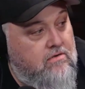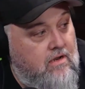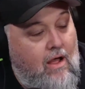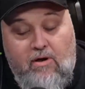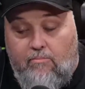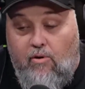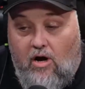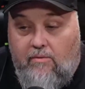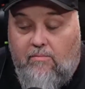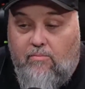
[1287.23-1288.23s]
I want to
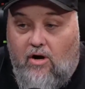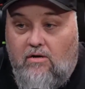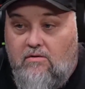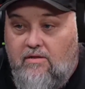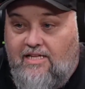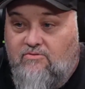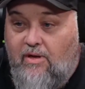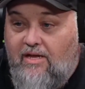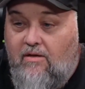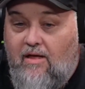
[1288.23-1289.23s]
party with Bert. That's
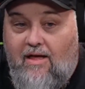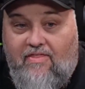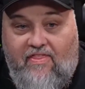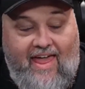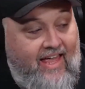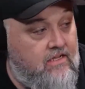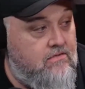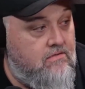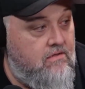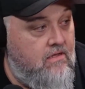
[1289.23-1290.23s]
like a thing.
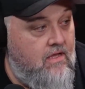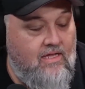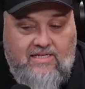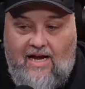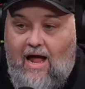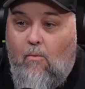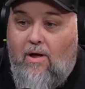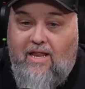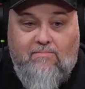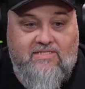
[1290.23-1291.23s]
It's like I
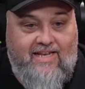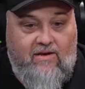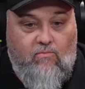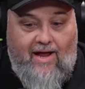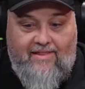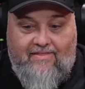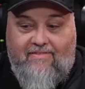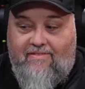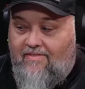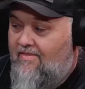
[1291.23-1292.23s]
want him sitting right
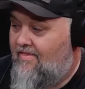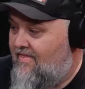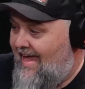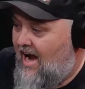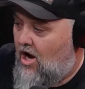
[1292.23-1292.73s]
there.